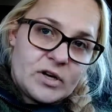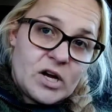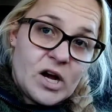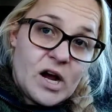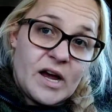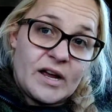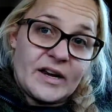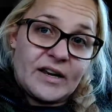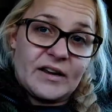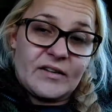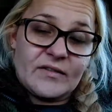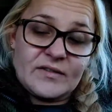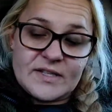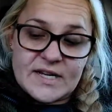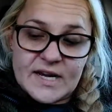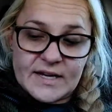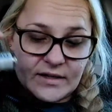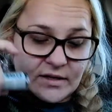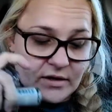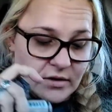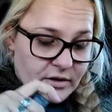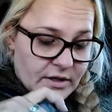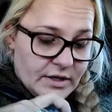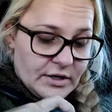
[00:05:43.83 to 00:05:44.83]
kind of
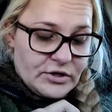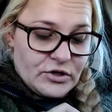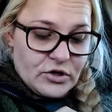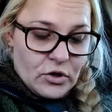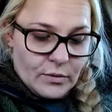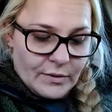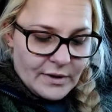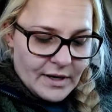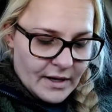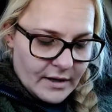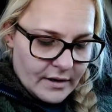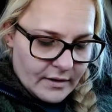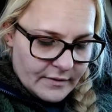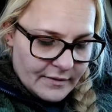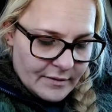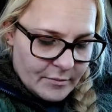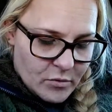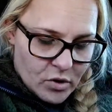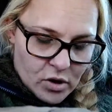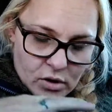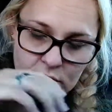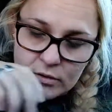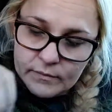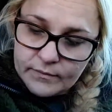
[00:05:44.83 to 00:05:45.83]
technically donated
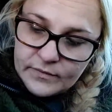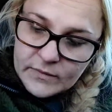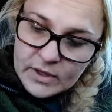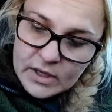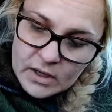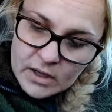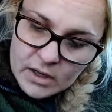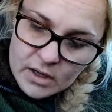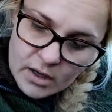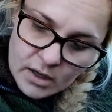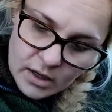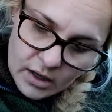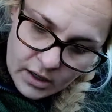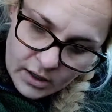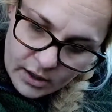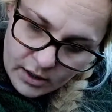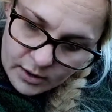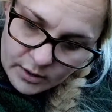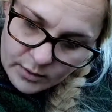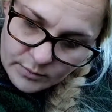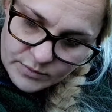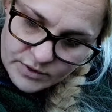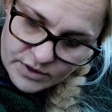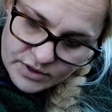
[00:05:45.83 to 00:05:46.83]
them all.
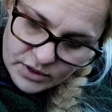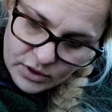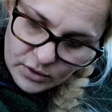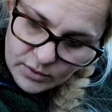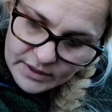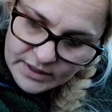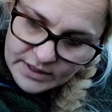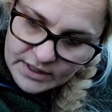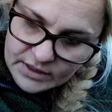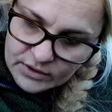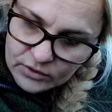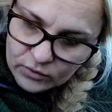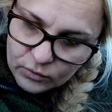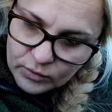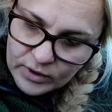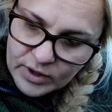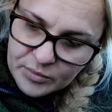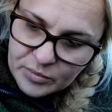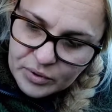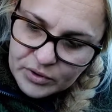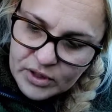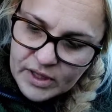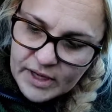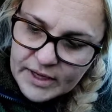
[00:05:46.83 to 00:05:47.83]
Um, so I need to
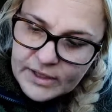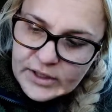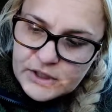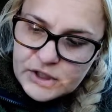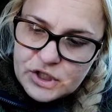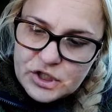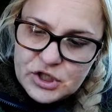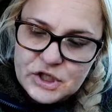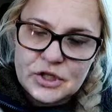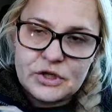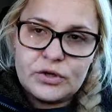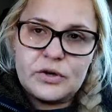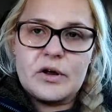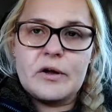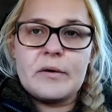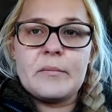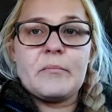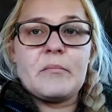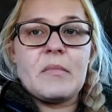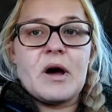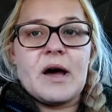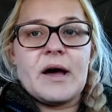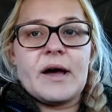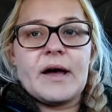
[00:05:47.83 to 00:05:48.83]
replenish
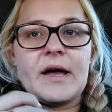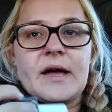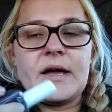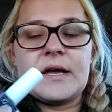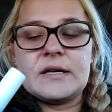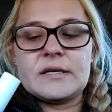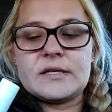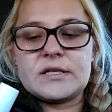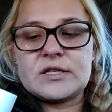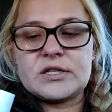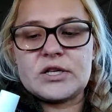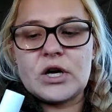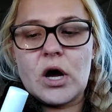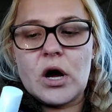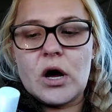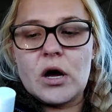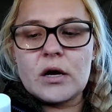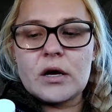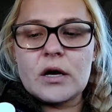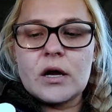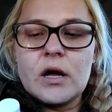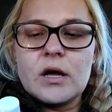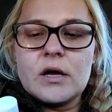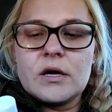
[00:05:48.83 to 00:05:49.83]
my
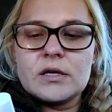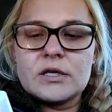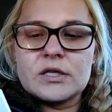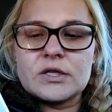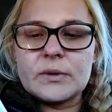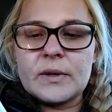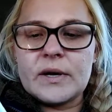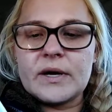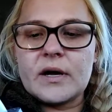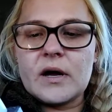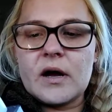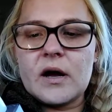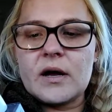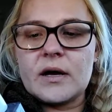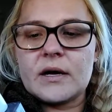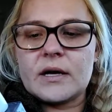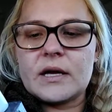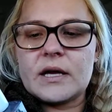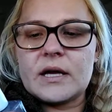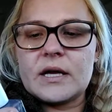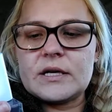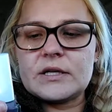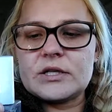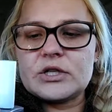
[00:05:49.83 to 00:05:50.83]
stock. So I got
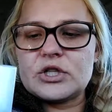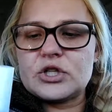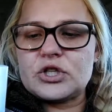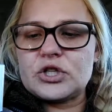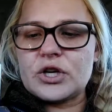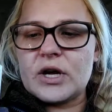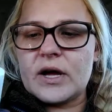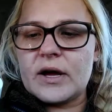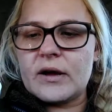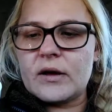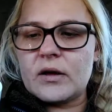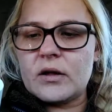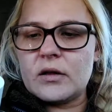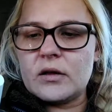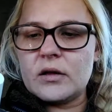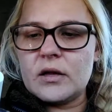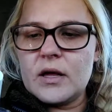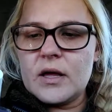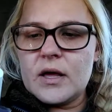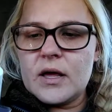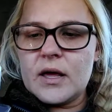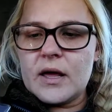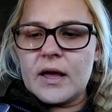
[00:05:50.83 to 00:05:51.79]
Kiss Gel,